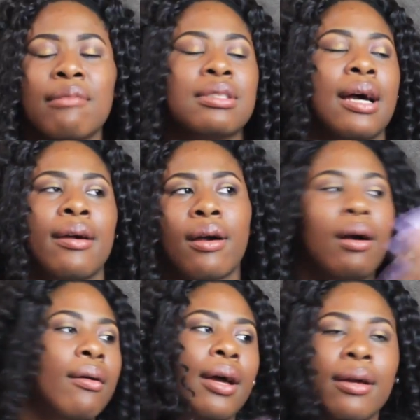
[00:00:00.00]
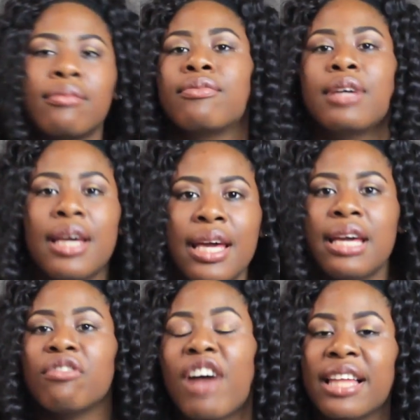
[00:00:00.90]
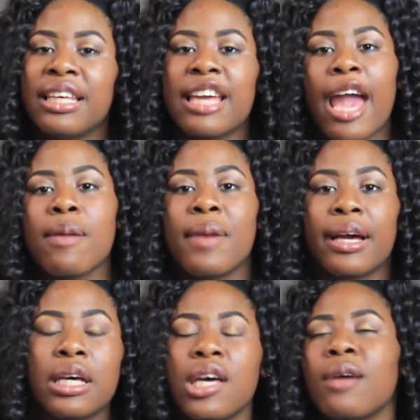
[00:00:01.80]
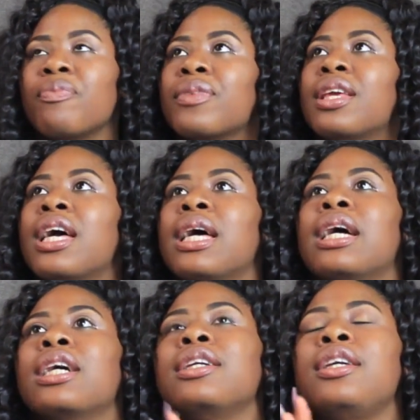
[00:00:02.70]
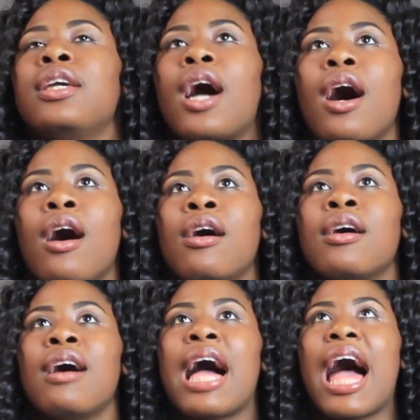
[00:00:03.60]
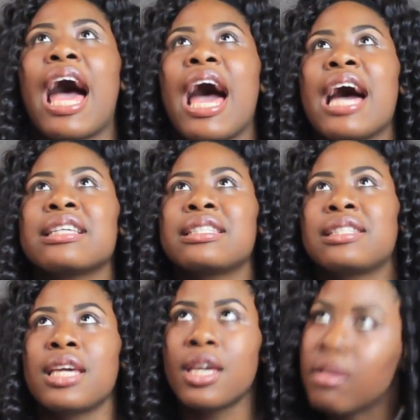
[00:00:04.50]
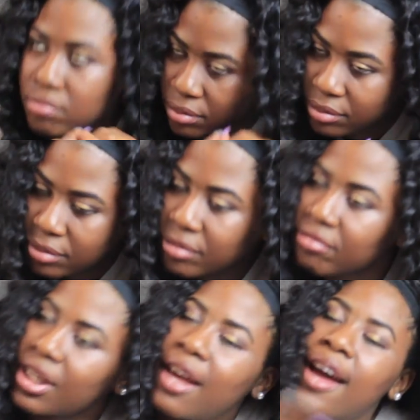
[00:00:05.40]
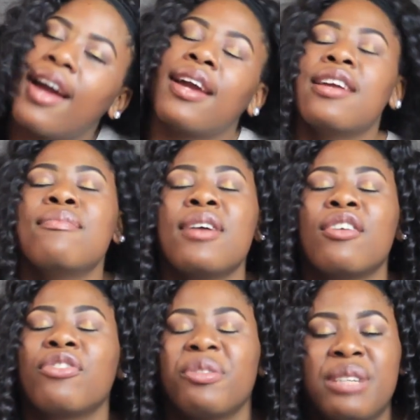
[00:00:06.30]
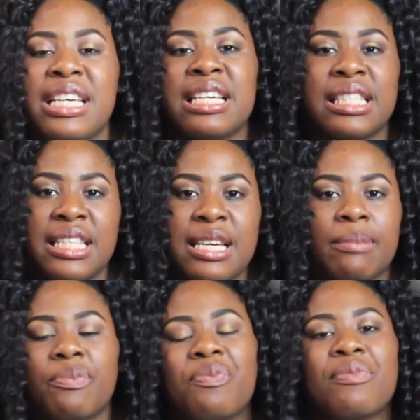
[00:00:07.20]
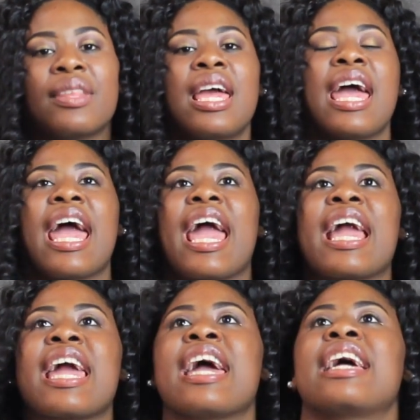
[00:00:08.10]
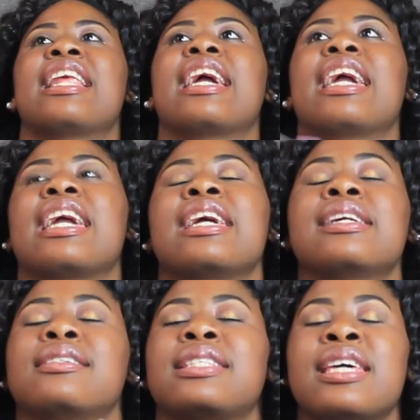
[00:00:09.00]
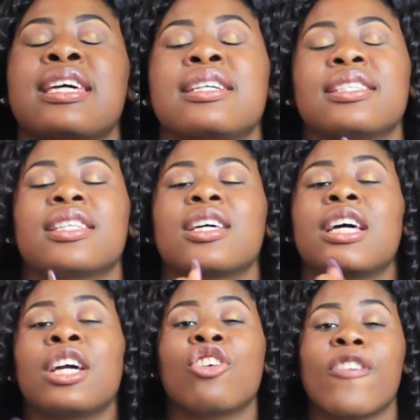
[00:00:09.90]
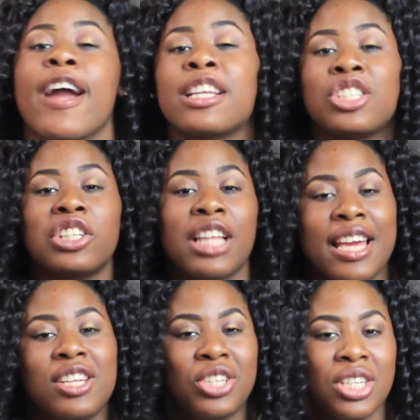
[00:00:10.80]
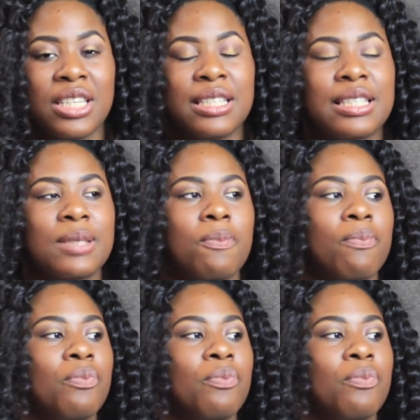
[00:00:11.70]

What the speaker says: I was like, okay, finally came back up. Y'all, I see an email from Disney, and it says, congratulations.